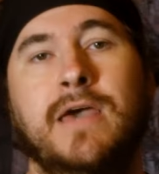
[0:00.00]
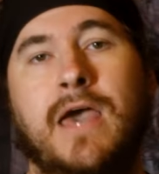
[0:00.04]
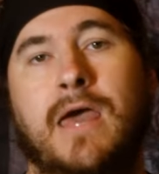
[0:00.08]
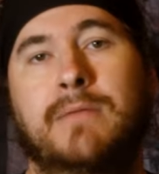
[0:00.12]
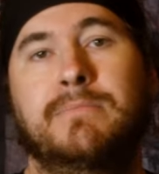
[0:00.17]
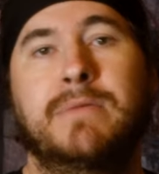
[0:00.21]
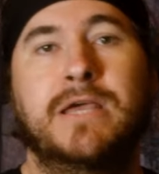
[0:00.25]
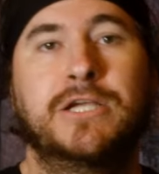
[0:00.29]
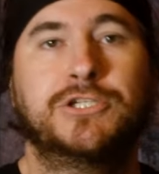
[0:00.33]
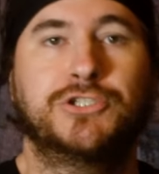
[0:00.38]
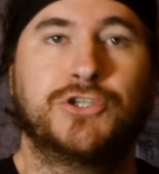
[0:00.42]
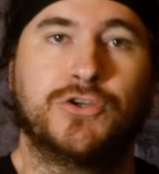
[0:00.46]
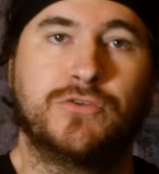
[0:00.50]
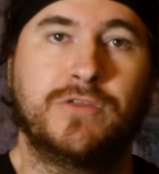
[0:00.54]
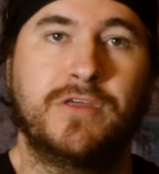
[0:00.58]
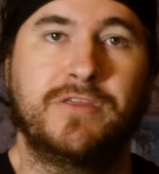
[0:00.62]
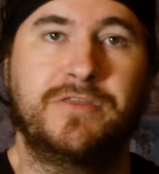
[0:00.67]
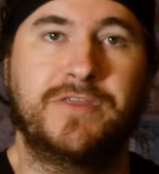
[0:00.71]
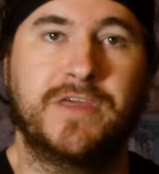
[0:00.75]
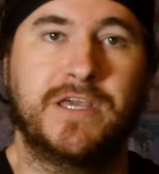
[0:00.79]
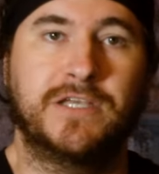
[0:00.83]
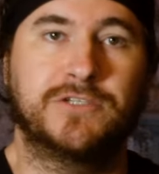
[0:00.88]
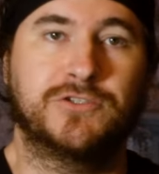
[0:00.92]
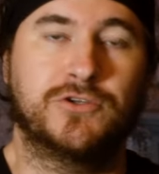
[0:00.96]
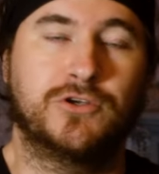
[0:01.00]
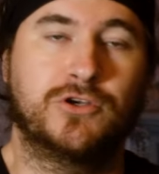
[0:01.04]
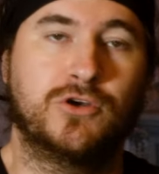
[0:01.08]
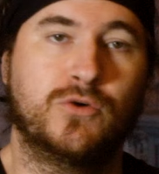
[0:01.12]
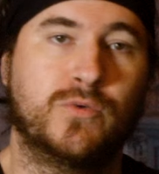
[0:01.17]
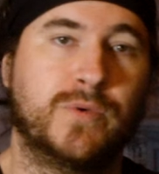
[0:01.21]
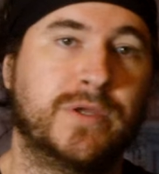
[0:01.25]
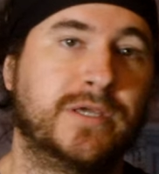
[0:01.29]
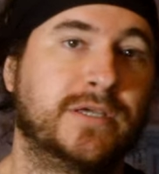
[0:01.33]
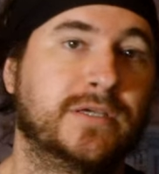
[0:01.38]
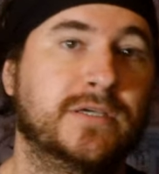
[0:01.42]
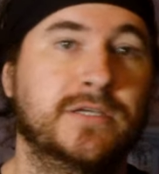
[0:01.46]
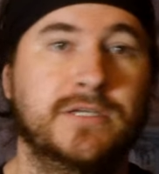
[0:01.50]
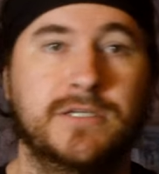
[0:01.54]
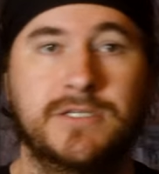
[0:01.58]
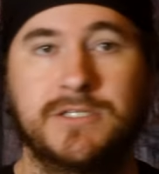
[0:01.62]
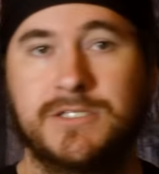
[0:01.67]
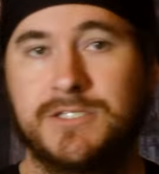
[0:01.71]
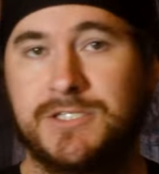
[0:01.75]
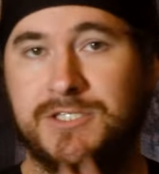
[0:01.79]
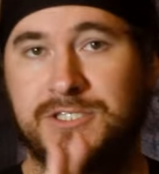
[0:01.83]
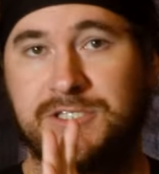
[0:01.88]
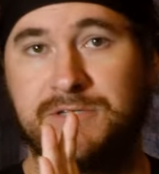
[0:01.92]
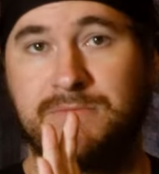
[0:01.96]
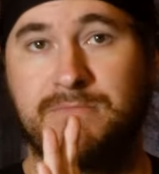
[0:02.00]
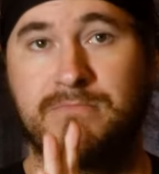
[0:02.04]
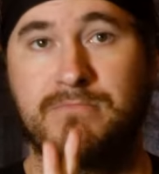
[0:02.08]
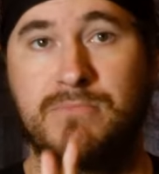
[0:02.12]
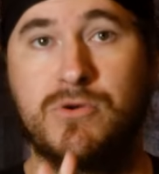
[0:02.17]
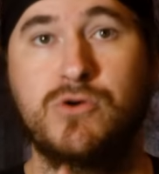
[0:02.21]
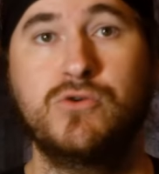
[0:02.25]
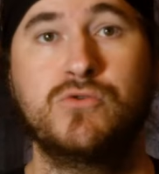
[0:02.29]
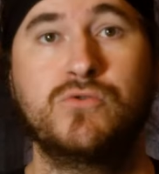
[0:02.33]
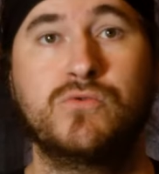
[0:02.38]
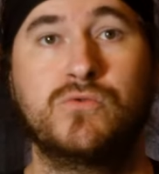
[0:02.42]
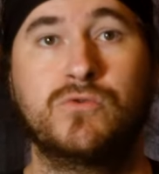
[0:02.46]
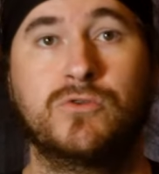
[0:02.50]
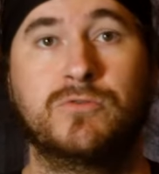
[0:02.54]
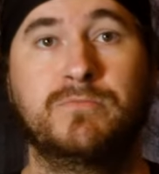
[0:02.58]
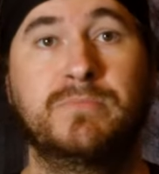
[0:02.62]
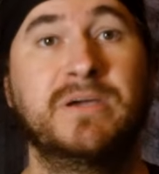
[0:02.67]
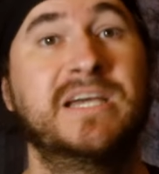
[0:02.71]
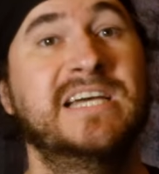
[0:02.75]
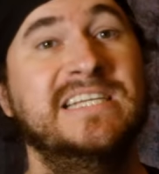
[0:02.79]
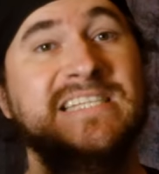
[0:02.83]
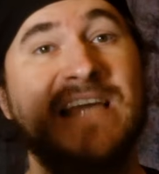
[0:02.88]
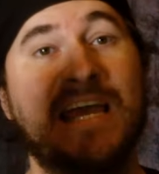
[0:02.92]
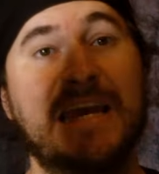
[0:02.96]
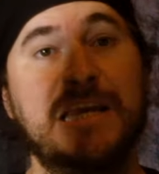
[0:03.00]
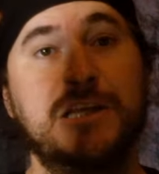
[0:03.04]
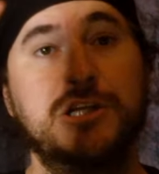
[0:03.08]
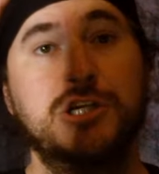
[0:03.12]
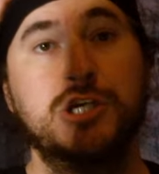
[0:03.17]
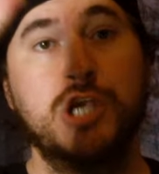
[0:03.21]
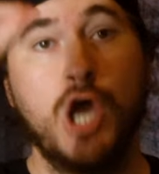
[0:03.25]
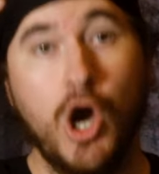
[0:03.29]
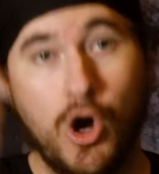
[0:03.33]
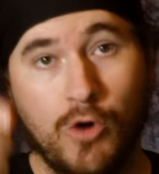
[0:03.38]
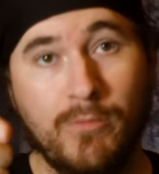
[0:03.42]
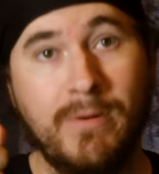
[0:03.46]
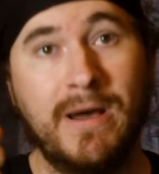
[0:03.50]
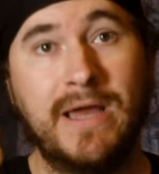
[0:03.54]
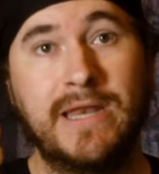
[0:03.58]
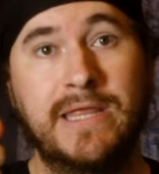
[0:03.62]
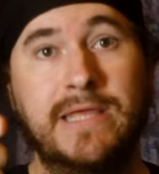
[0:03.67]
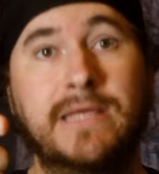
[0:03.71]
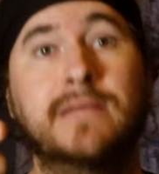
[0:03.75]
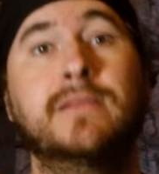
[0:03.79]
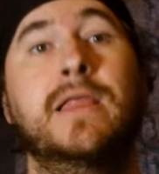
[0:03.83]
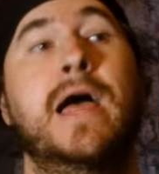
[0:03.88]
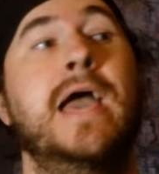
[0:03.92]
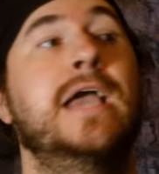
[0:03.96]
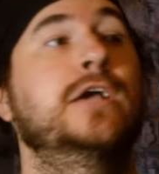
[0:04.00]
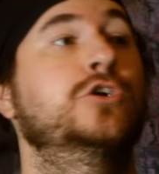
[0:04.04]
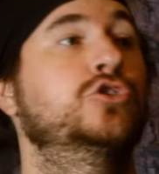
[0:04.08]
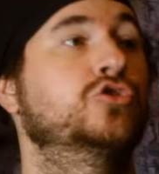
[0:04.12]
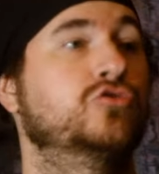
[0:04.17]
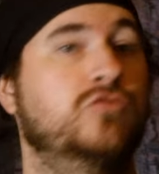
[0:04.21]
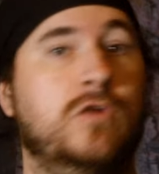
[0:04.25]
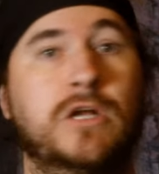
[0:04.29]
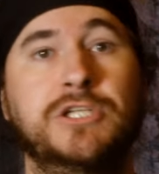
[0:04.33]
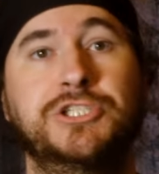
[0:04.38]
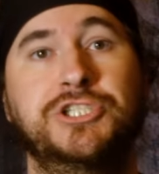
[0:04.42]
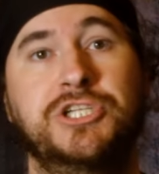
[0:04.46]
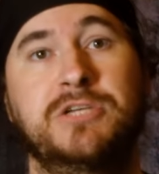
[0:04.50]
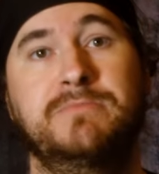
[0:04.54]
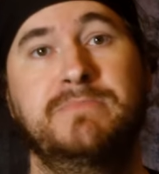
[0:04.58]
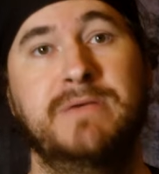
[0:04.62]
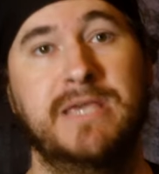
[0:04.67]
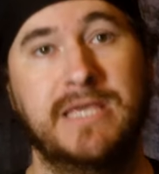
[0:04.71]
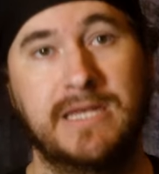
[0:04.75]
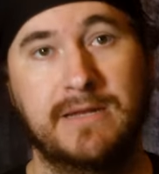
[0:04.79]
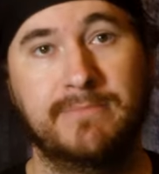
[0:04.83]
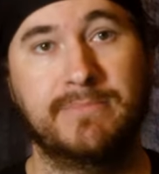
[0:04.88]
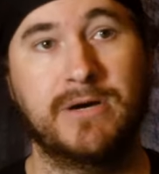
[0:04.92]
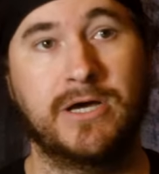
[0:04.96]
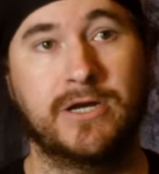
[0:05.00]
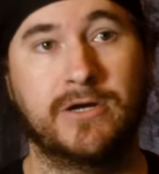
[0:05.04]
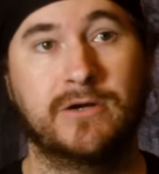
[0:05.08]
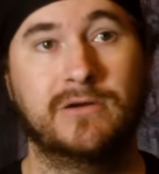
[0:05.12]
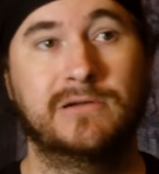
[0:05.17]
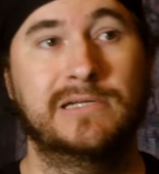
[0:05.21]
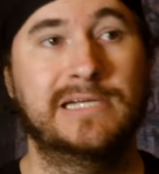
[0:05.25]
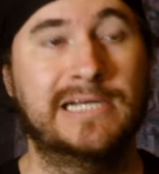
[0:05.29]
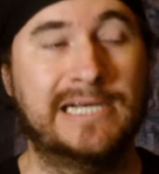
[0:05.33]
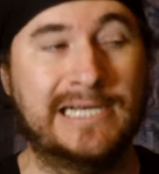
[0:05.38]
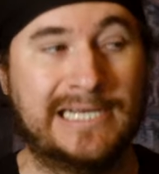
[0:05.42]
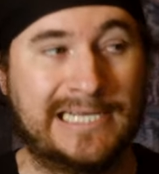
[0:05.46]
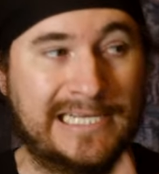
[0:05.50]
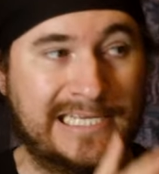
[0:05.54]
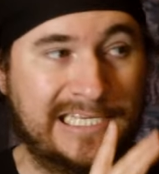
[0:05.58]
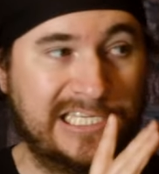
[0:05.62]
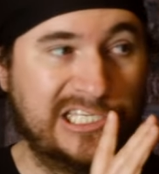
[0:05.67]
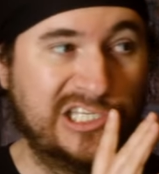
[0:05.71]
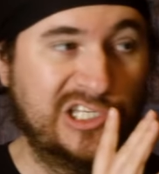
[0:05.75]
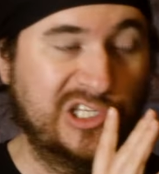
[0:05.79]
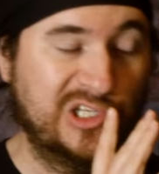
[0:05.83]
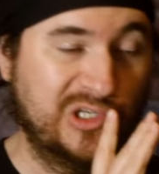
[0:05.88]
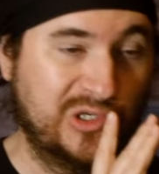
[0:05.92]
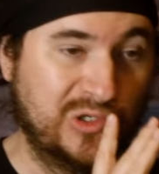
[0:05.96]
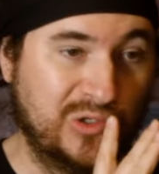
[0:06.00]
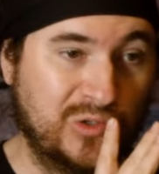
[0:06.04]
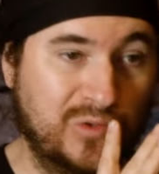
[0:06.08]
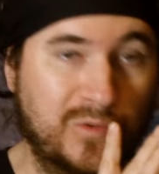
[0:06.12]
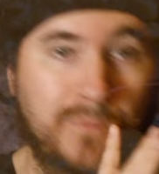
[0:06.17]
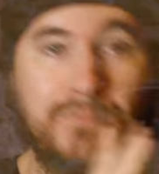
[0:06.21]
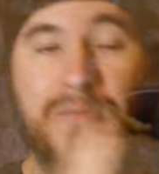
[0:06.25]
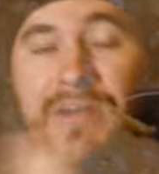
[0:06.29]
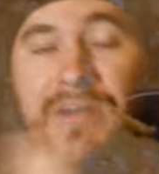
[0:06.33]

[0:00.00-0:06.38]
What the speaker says: and make sure that things are going smooth, because ain't nobody like crunchy peanut butter. I do,